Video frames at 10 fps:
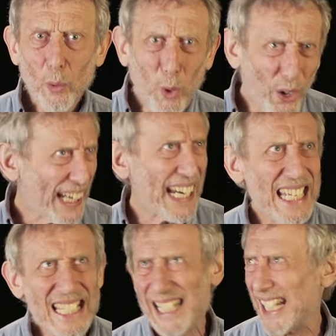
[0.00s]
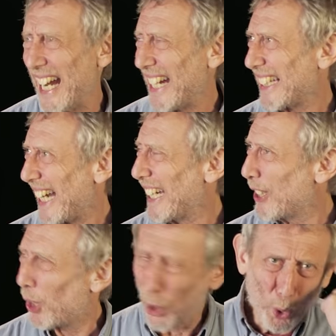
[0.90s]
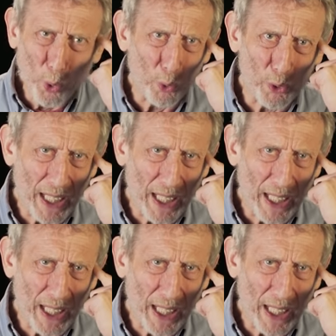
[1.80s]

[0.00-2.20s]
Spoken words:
What is the next age called?